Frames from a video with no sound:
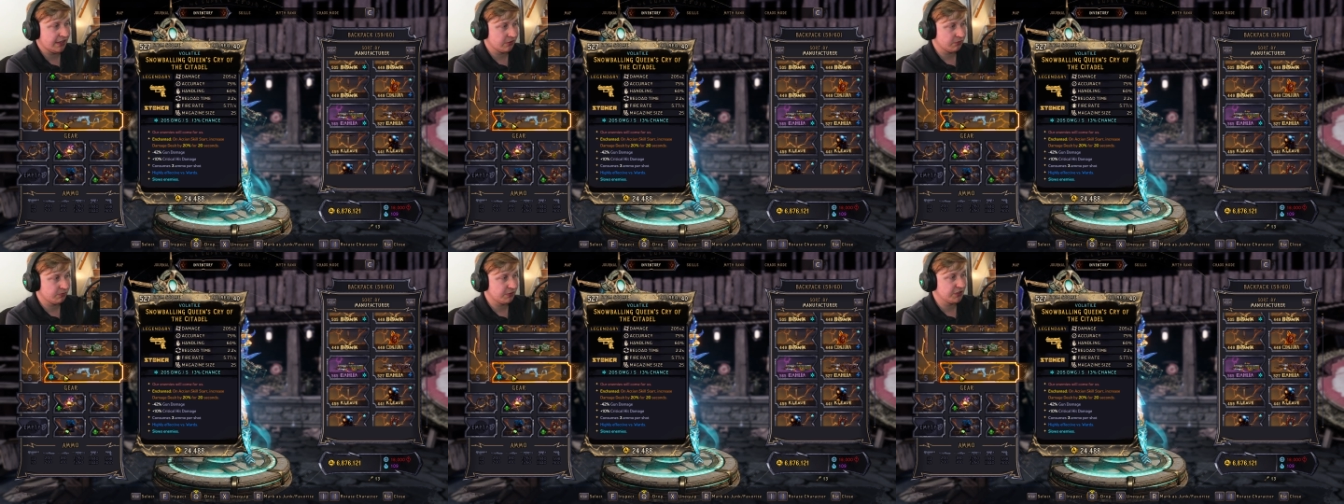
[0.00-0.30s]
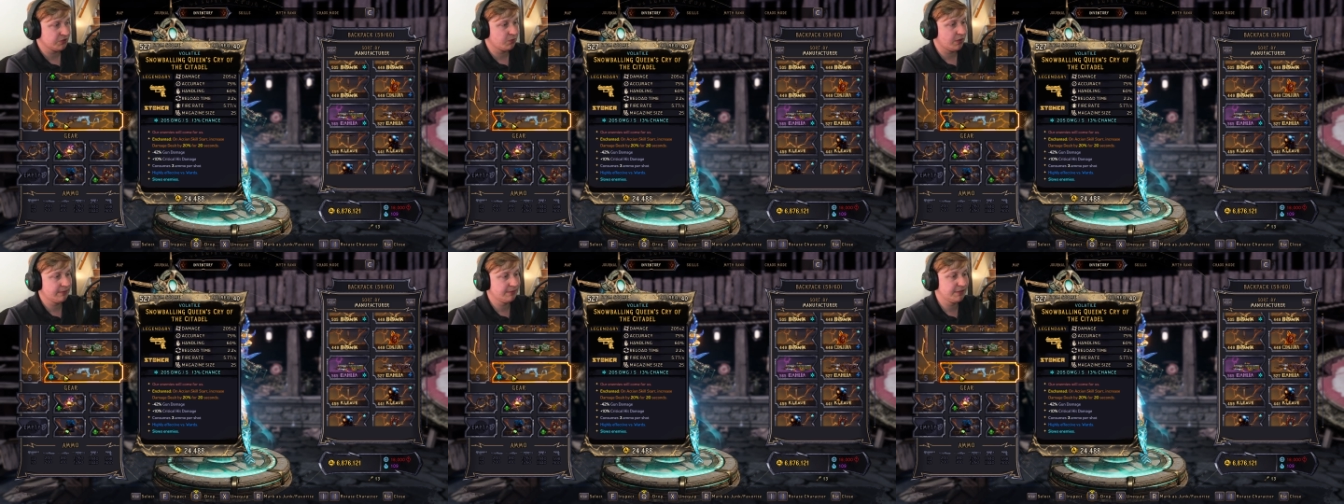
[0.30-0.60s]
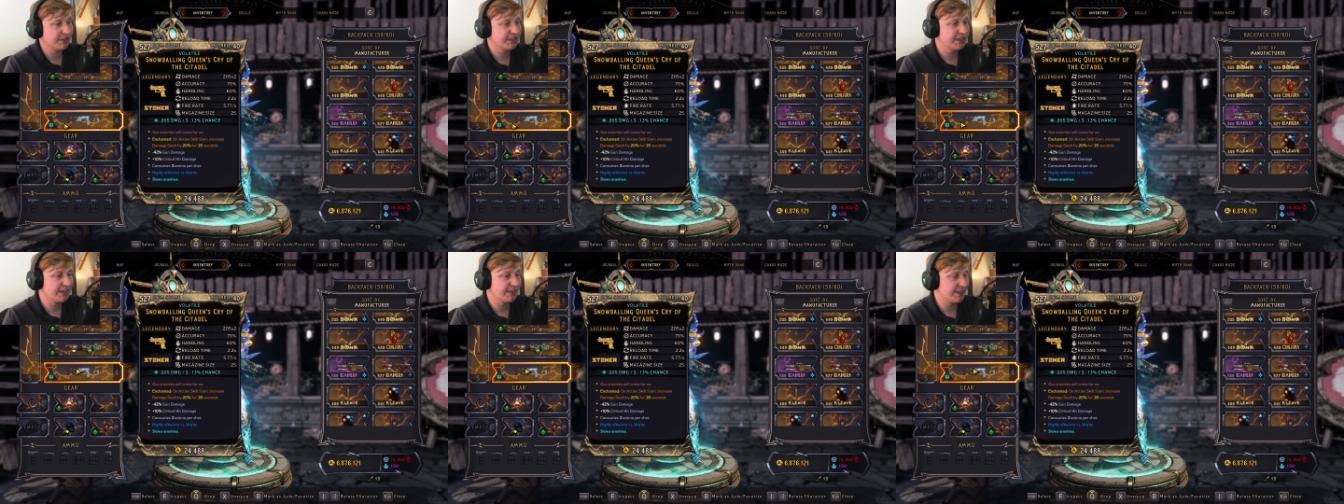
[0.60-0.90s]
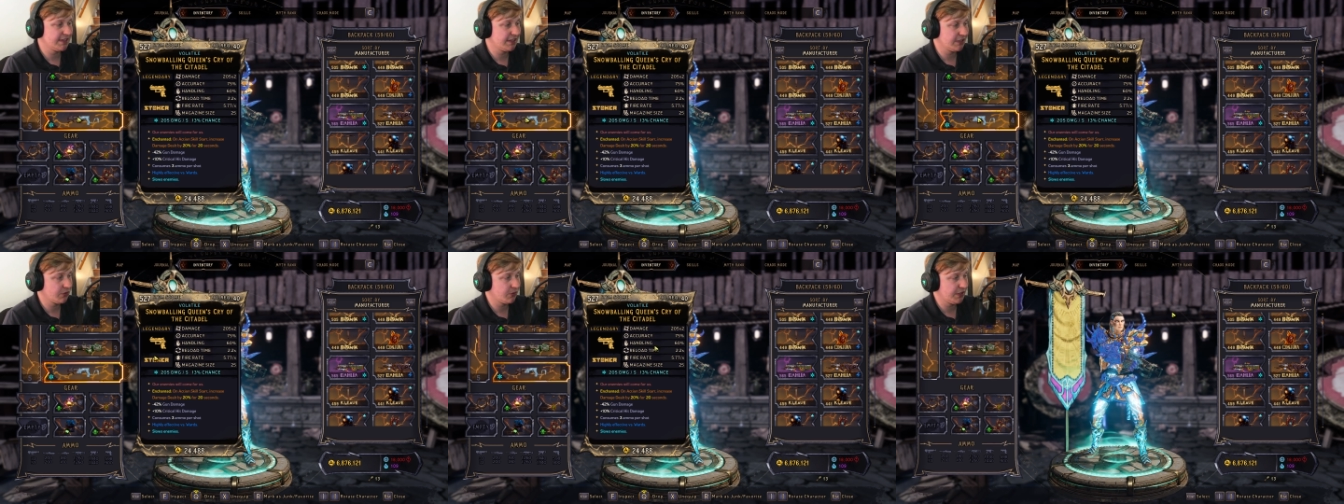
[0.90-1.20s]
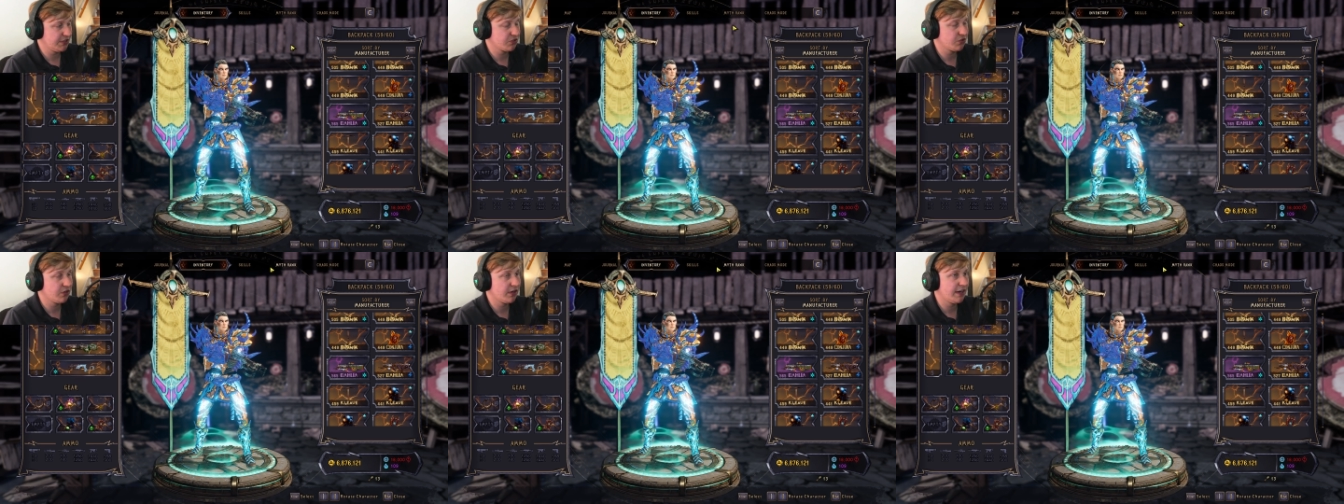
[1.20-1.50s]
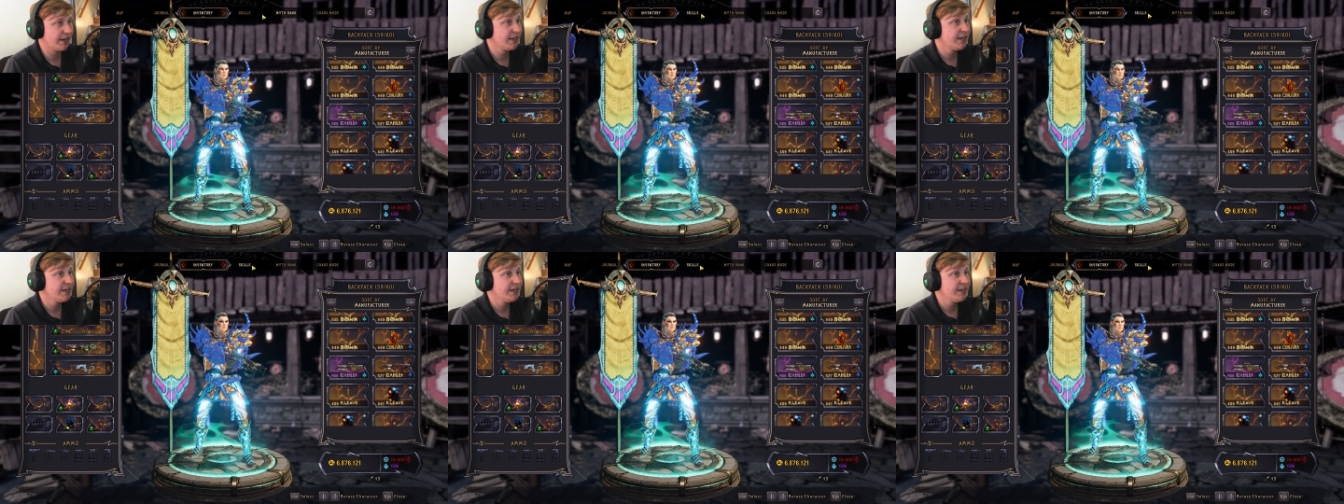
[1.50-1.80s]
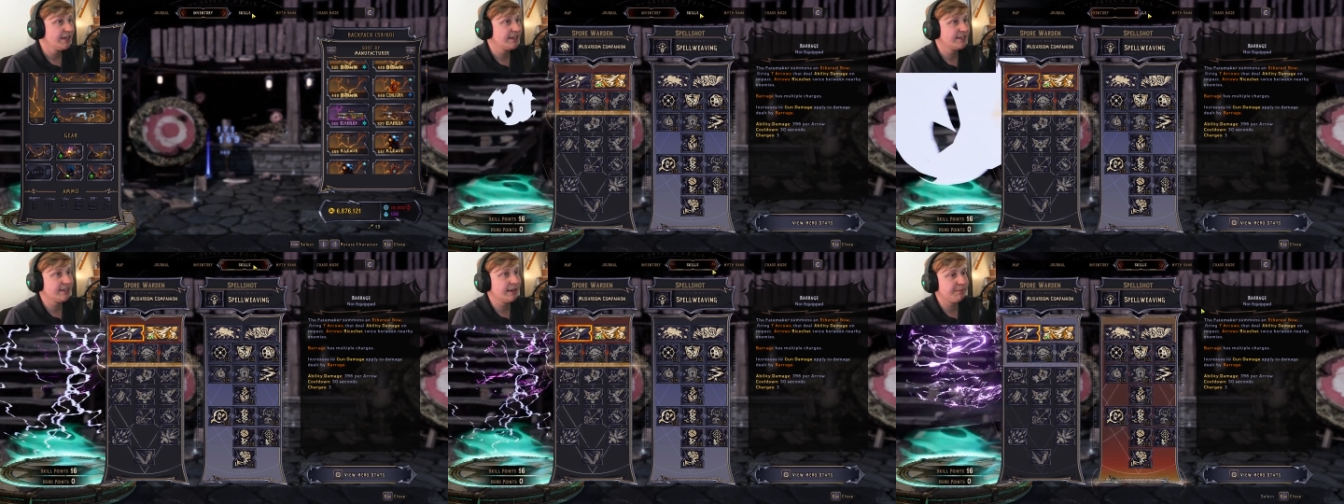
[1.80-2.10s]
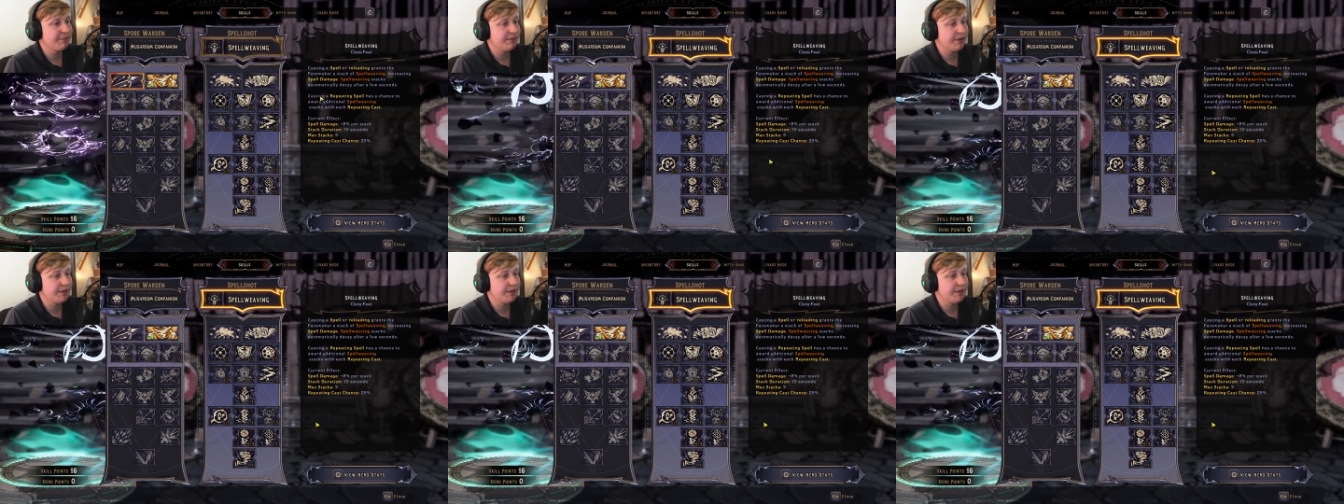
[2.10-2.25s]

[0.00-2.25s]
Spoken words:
The reason why I'm discussing the Queen's Cry is that